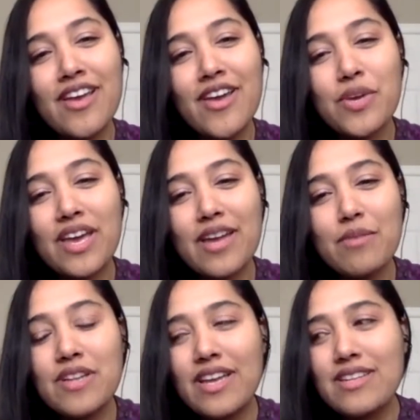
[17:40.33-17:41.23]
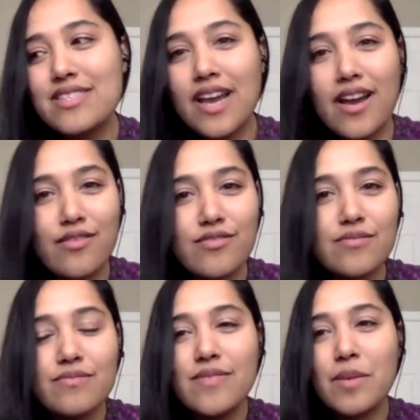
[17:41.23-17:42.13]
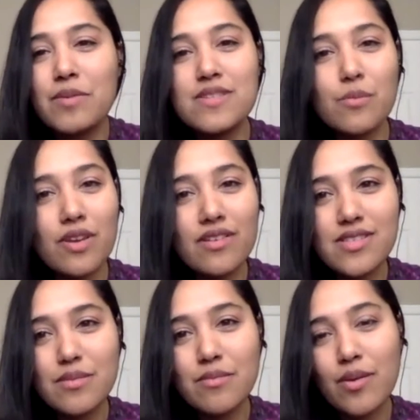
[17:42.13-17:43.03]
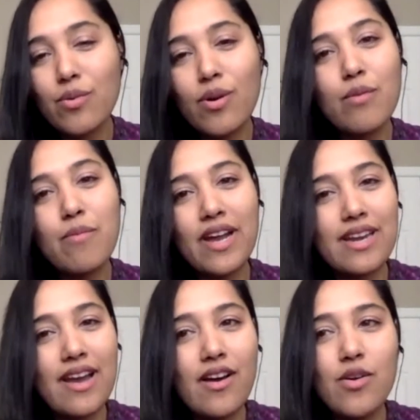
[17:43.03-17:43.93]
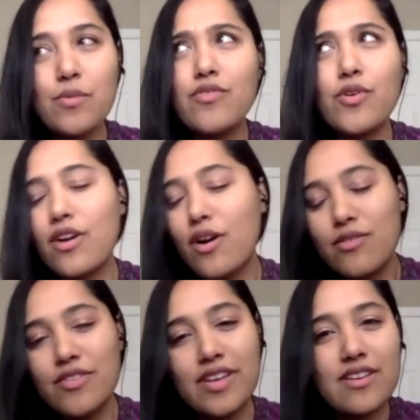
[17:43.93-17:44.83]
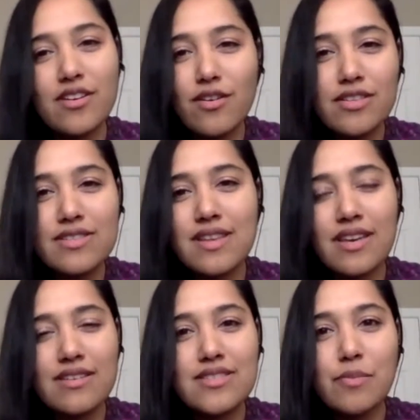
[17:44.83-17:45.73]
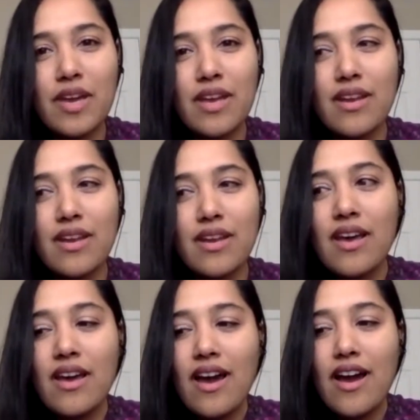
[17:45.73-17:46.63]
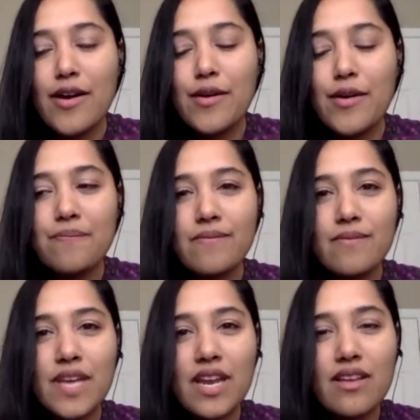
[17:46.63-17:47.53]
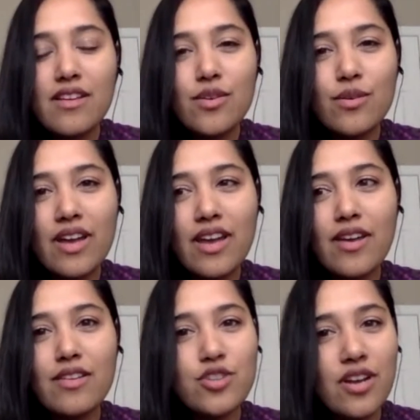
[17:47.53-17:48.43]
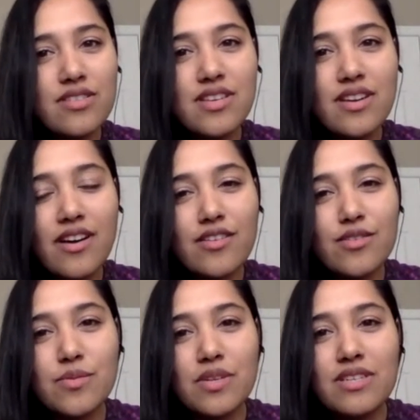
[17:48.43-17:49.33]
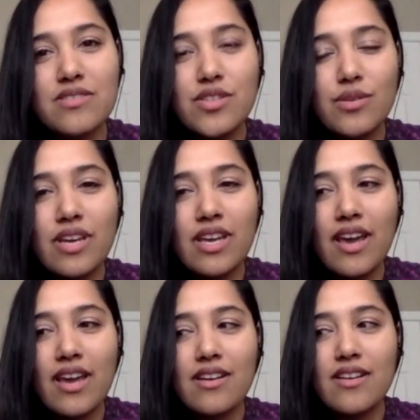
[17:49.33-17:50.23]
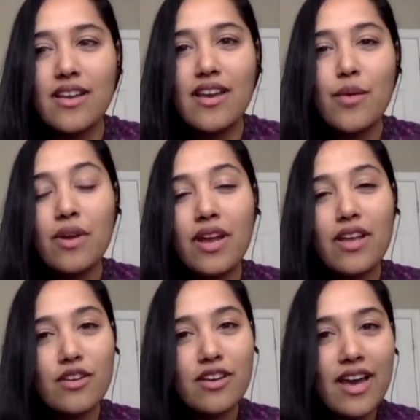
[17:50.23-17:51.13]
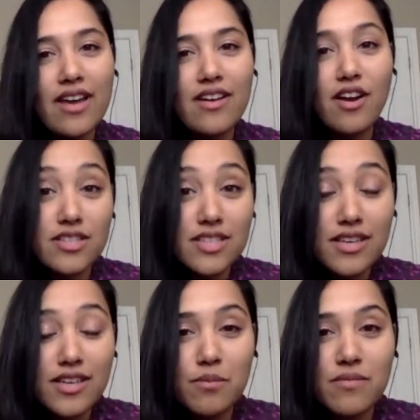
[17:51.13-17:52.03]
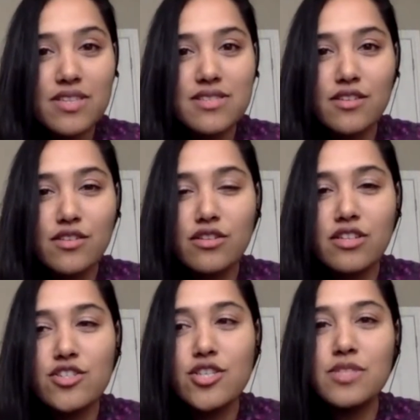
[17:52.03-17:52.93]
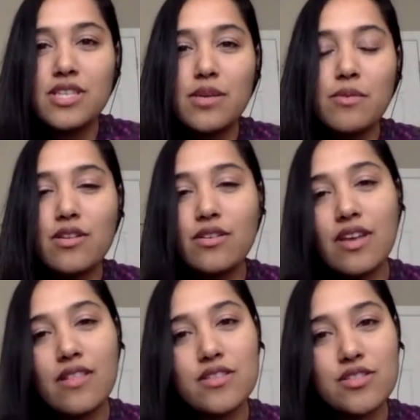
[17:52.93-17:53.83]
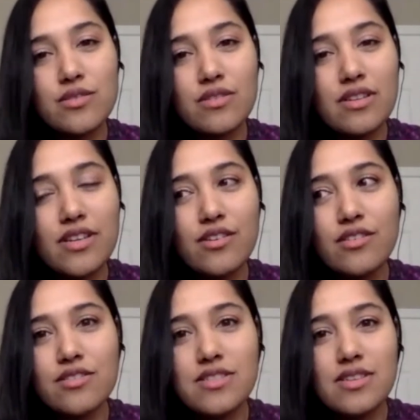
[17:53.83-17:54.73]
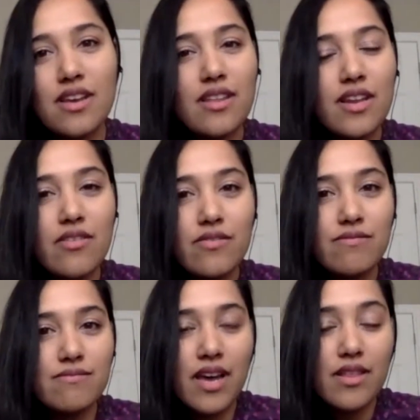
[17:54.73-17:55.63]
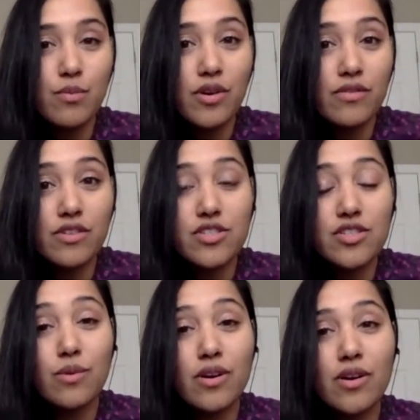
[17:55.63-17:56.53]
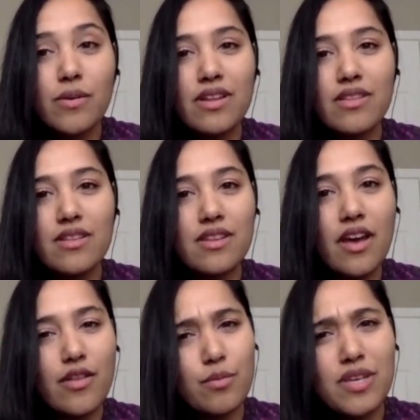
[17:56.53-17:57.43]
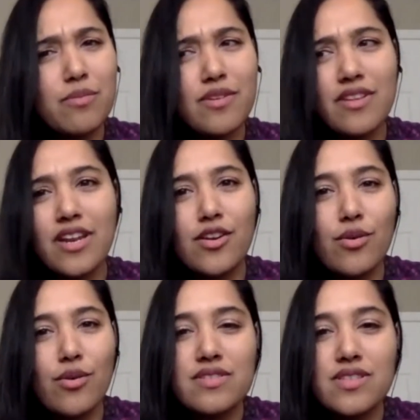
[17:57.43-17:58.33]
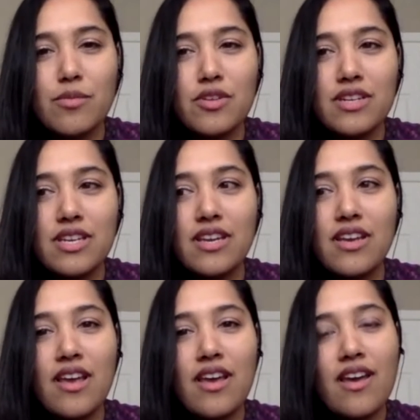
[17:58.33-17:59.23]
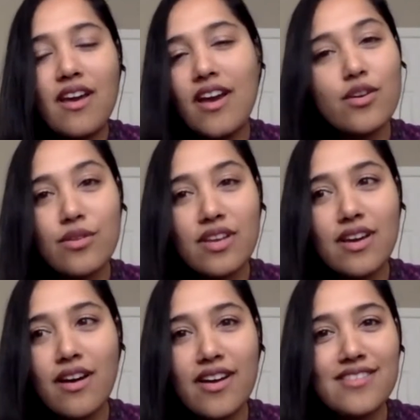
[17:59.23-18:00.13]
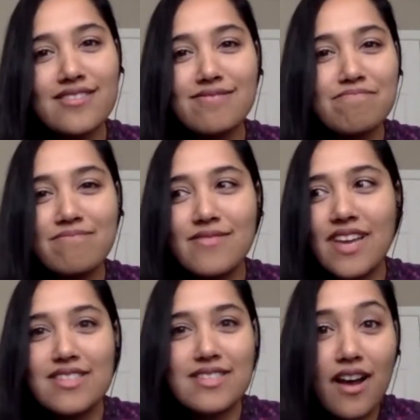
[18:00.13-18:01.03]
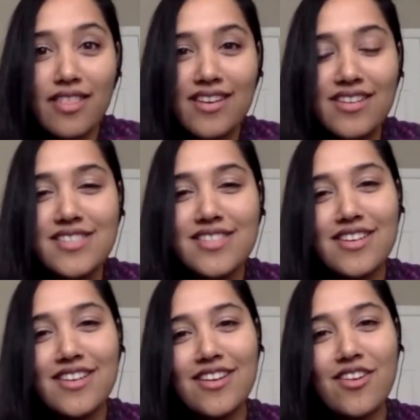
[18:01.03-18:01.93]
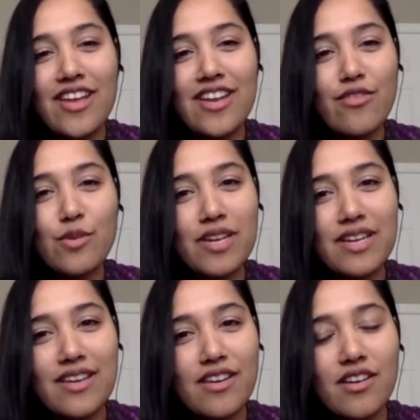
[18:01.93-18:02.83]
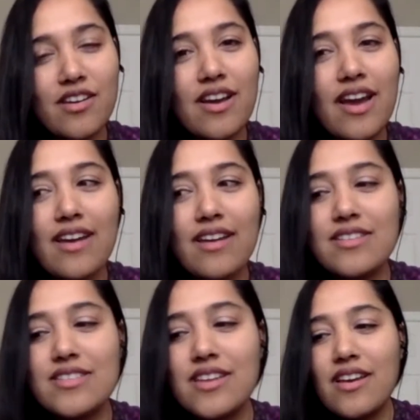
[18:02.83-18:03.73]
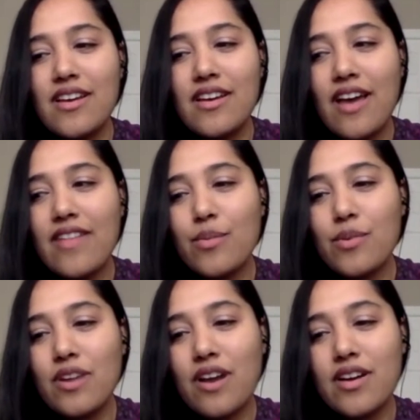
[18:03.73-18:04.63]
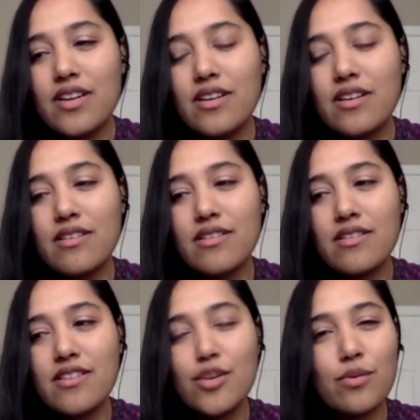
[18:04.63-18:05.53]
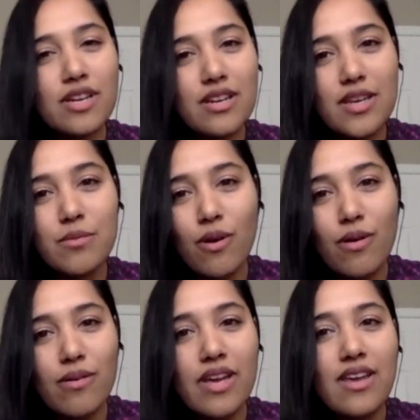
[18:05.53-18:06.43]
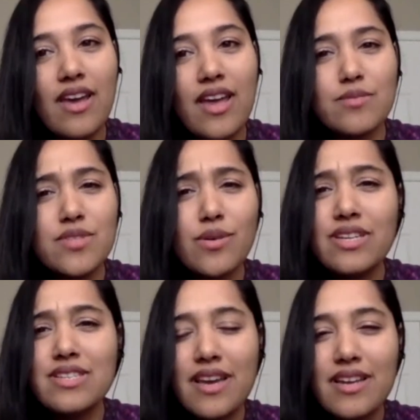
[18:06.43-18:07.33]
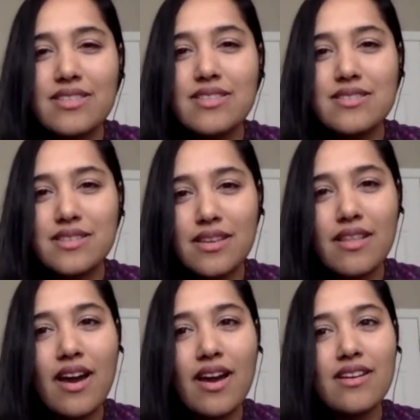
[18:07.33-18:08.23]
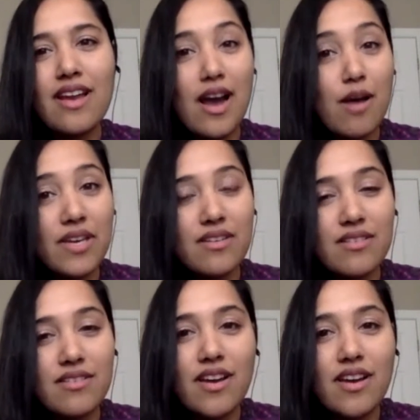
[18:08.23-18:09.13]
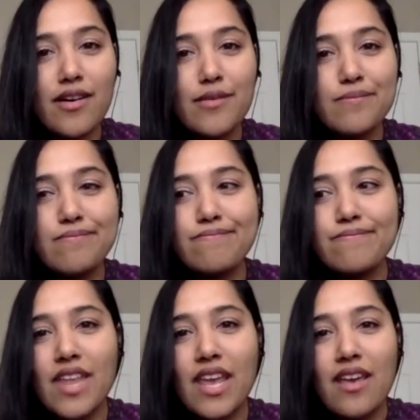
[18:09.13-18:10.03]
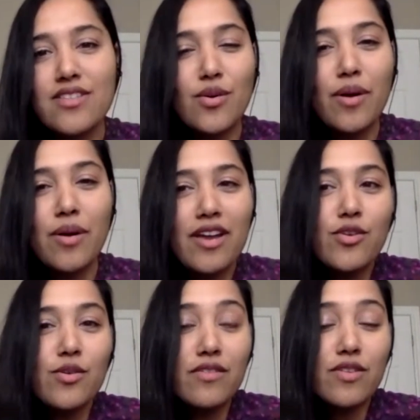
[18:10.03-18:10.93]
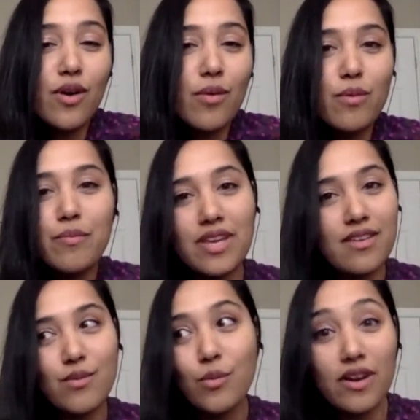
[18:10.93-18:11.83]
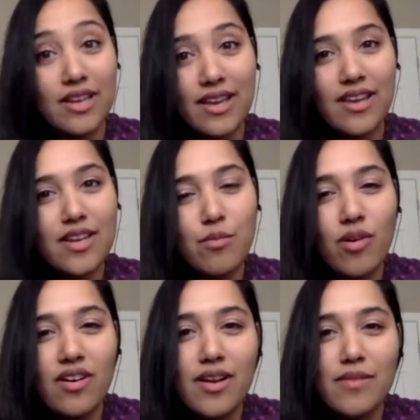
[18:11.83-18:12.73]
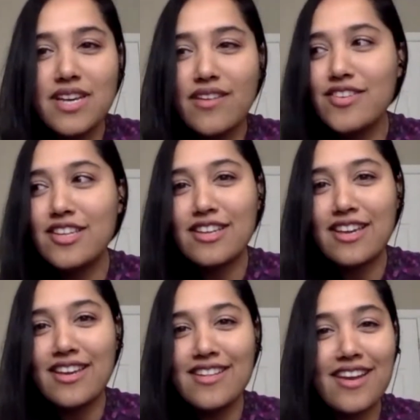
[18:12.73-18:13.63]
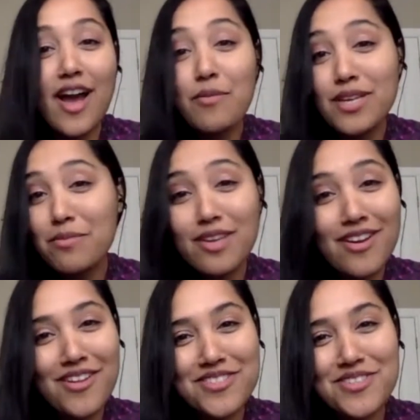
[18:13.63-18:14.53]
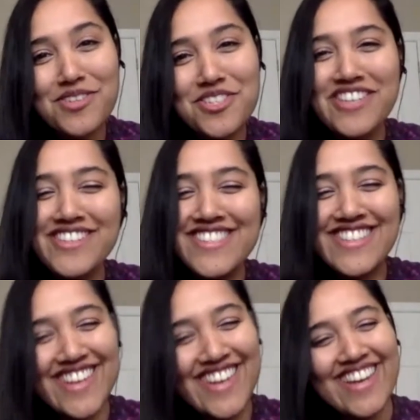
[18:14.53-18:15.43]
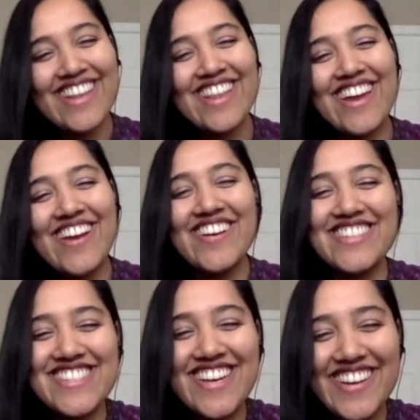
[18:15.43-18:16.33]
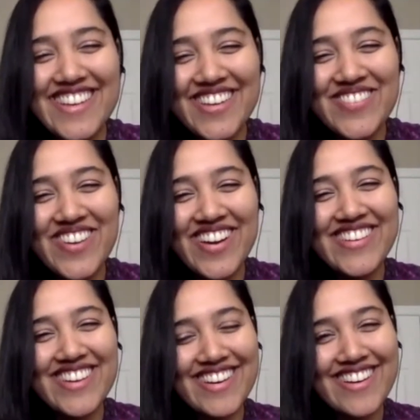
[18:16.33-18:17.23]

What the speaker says: we had plans to have maybe someone else in my role by now before COVID and all these things, but I trust that God knows what he's doing. And when I look at our team, the senior leadership team, and I look at the student leaders that I've had the privilege to work with and the other people that I know in this community, I know that God has got this and everybody here, and that we're not going to, we're going to keep growing. And I'm so excited to see that happen. So I even though I won't be working anymore, I'm definitely like, I'm going to be on all the socials that Aaron's talking about, and